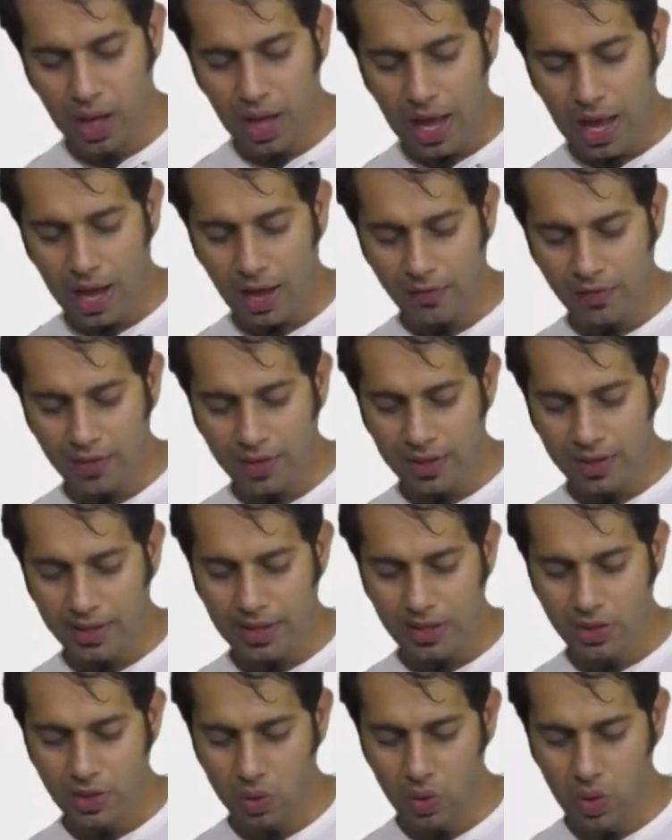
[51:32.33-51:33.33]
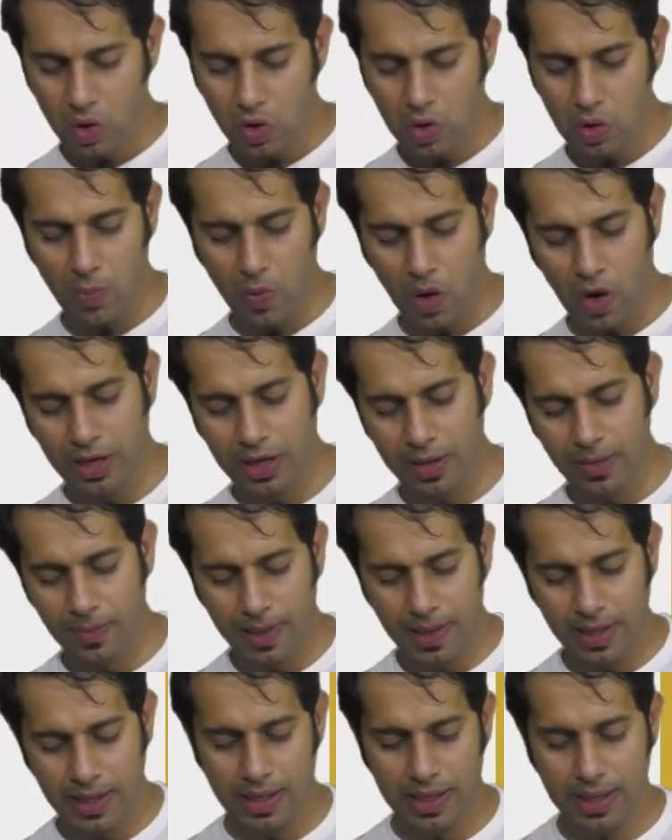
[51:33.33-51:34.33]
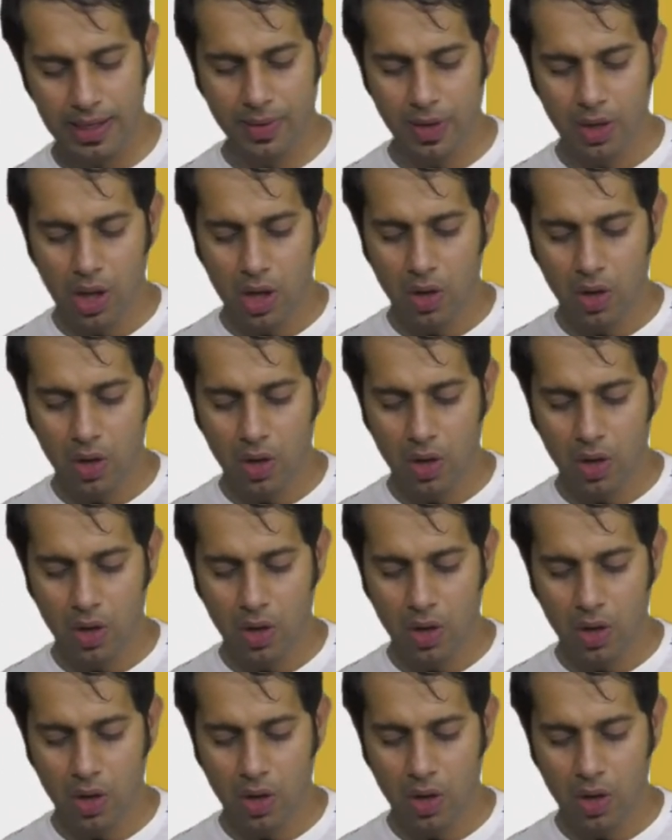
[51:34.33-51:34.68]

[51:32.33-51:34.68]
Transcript: After this, you go to point number E.